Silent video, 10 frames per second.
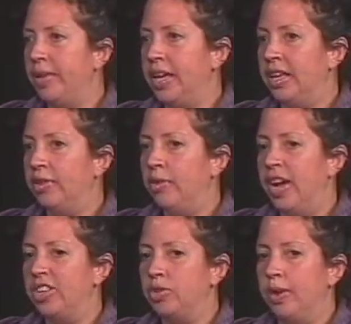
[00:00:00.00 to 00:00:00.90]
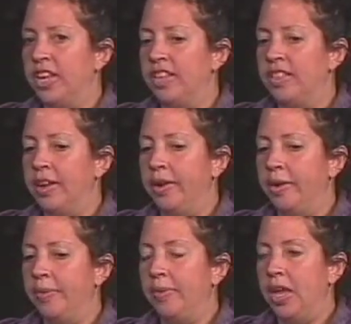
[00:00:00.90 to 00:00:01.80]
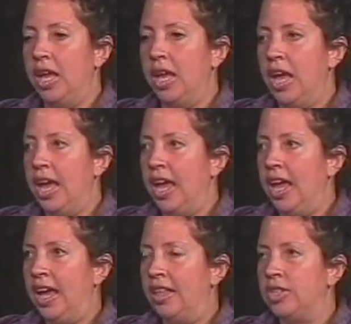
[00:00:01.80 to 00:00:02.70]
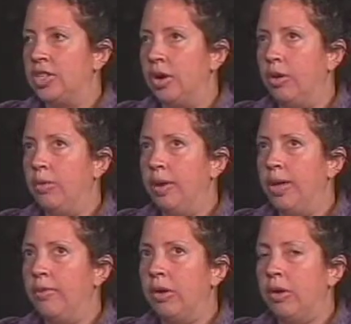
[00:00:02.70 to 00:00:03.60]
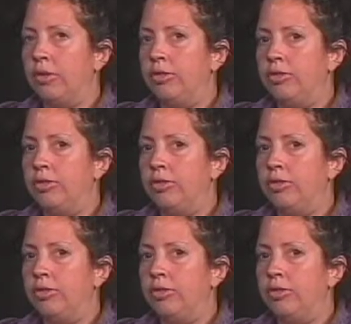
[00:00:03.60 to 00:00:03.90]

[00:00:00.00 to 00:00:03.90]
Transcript: and graduated there. And so we were